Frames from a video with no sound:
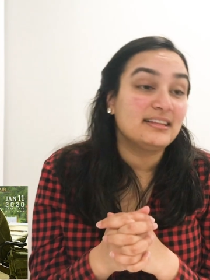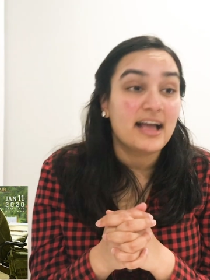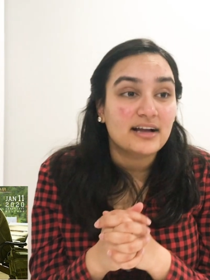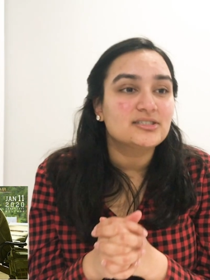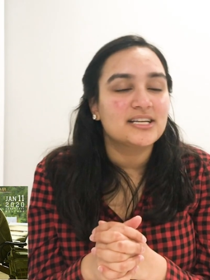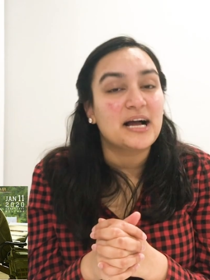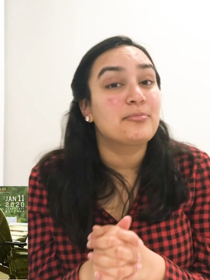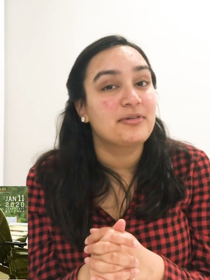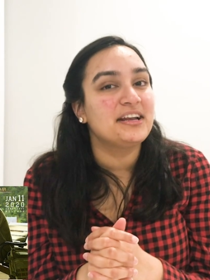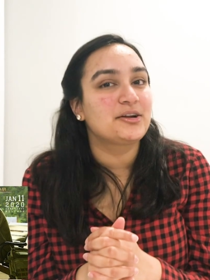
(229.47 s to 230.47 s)
They actually got
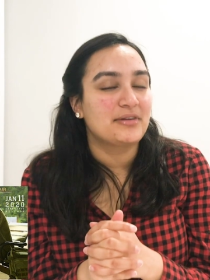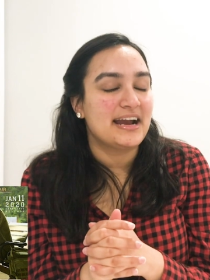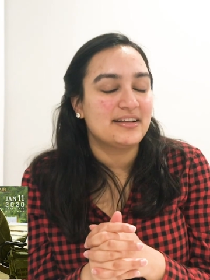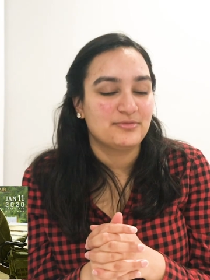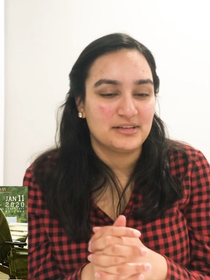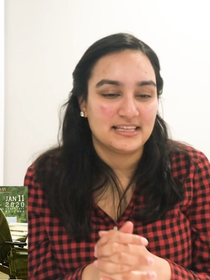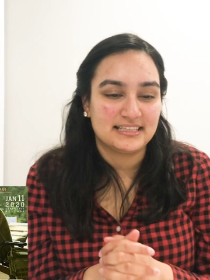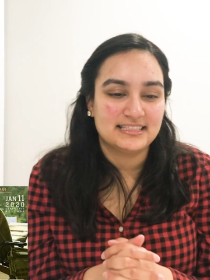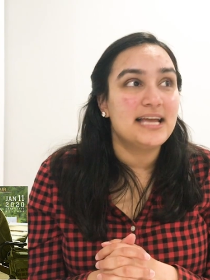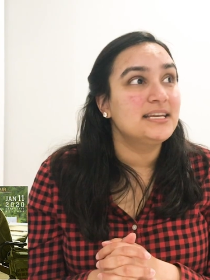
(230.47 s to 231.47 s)
pretty creative with
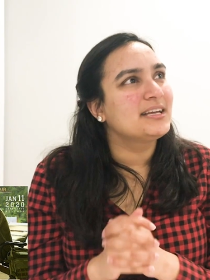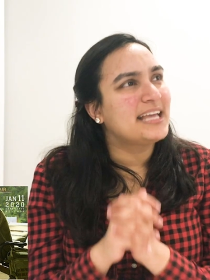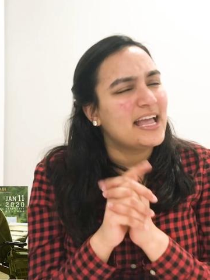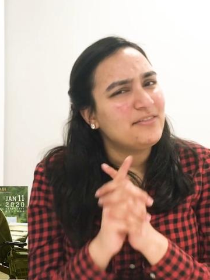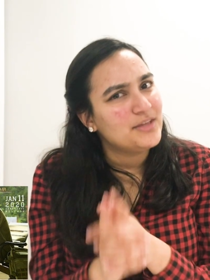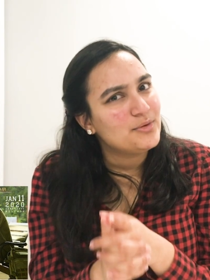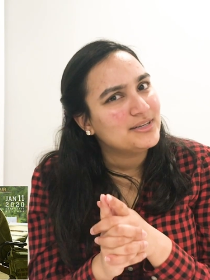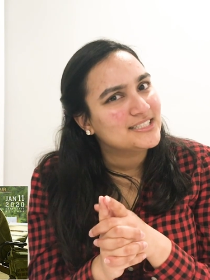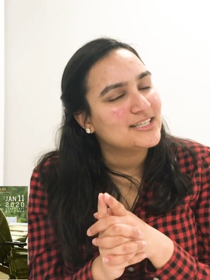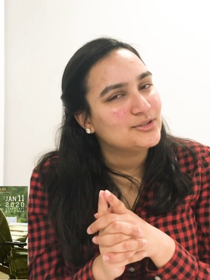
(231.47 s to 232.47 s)
this and gave you a
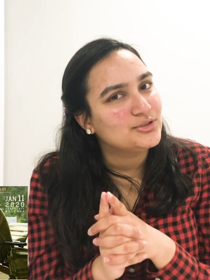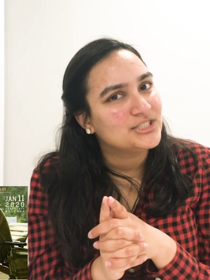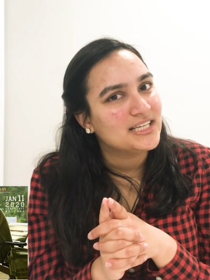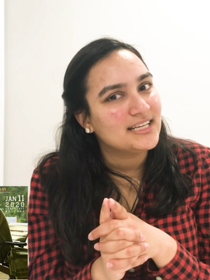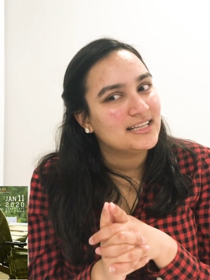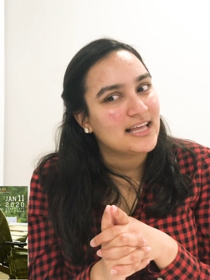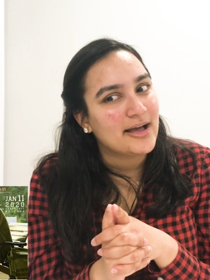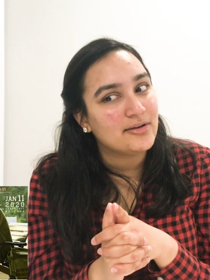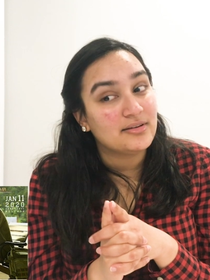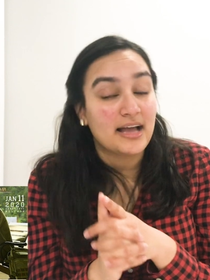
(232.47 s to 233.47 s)
solution that